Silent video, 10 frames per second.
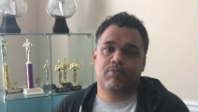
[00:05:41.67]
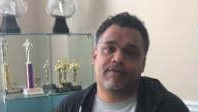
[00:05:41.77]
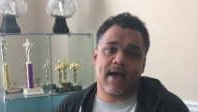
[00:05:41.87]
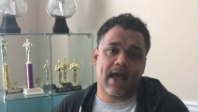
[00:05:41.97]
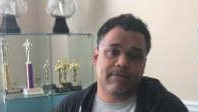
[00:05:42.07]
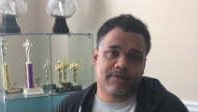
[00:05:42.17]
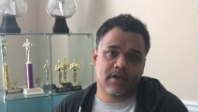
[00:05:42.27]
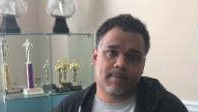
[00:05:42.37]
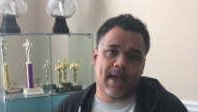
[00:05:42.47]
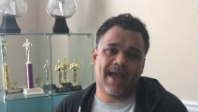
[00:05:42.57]
provide
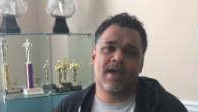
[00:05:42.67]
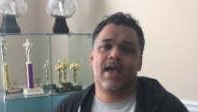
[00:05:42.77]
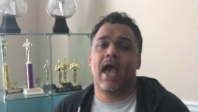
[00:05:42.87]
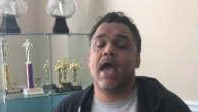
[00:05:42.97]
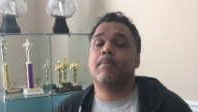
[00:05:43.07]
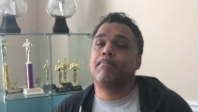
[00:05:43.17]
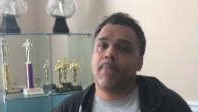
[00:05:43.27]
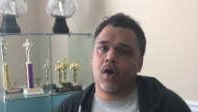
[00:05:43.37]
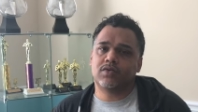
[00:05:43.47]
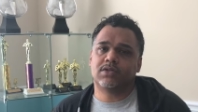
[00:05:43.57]
feedback. And
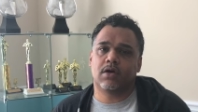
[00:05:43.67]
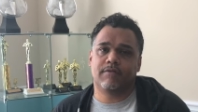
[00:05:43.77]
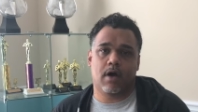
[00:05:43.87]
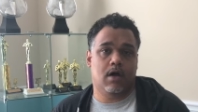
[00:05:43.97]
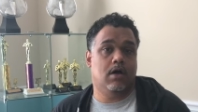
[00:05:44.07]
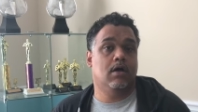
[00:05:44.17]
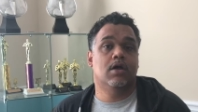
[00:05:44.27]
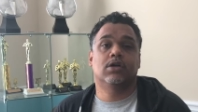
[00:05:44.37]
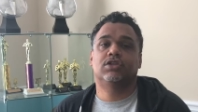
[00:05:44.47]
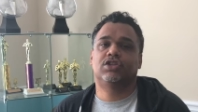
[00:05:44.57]
most of all,
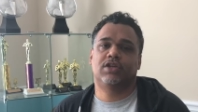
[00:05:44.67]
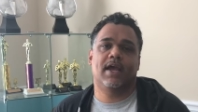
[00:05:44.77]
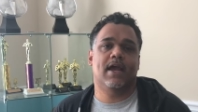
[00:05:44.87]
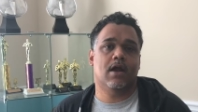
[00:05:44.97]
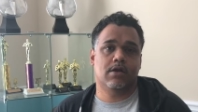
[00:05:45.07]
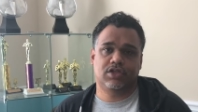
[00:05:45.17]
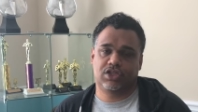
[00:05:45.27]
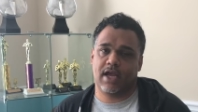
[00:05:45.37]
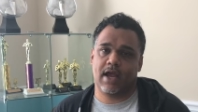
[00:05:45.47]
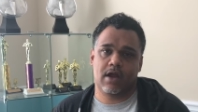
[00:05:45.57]
share,
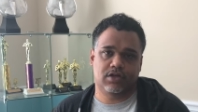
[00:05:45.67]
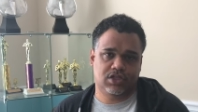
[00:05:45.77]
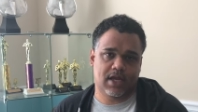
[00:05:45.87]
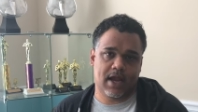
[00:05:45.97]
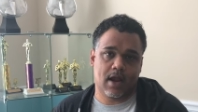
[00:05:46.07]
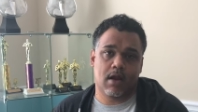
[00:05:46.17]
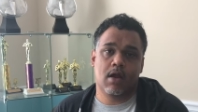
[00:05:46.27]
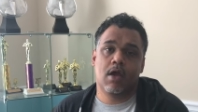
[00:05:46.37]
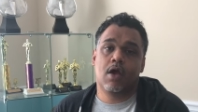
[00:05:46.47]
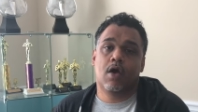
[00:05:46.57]
share, share.
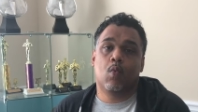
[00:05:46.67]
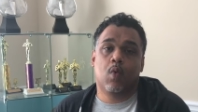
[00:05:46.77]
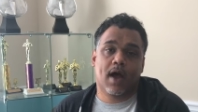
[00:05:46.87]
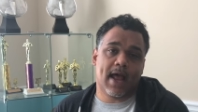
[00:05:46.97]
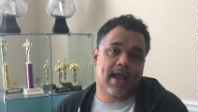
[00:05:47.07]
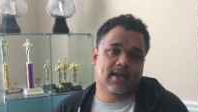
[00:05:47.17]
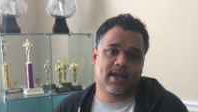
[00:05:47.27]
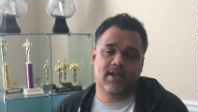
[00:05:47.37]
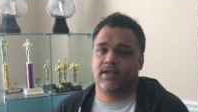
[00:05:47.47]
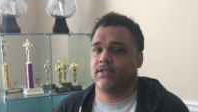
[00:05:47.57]
What I
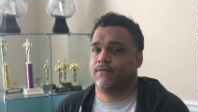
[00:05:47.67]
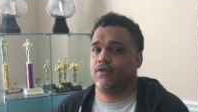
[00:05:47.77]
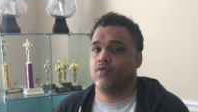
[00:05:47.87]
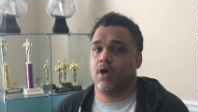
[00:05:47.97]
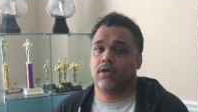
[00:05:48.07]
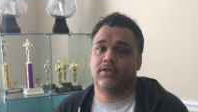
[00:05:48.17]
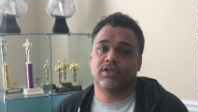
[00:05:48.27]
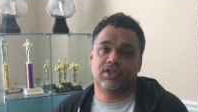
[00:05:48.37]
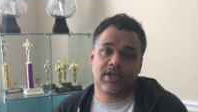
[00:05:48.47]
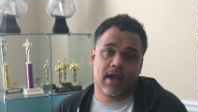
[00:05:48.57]
need is for you all to
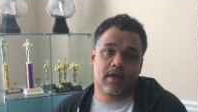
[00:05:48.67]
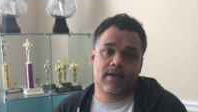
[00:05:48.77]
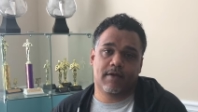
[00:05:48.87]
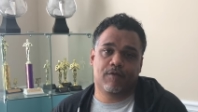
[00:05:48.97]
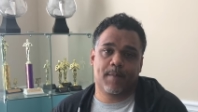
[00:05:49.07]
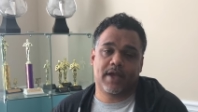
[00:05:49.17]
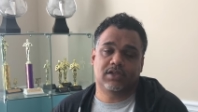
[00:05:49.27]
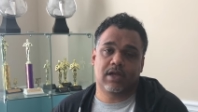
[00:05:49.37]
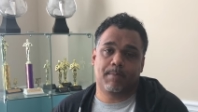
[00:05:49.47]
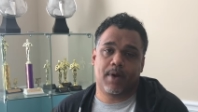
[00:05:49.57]
share the
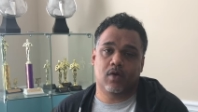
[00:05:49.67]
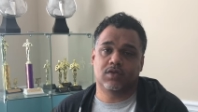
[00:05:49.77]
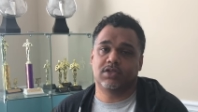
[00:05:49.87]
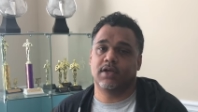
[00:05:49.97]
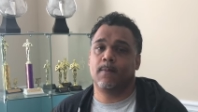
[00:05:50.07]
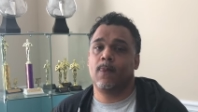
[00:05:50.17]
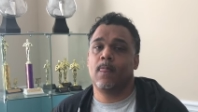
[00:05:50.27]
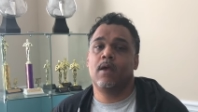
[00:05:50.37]
information I'm posting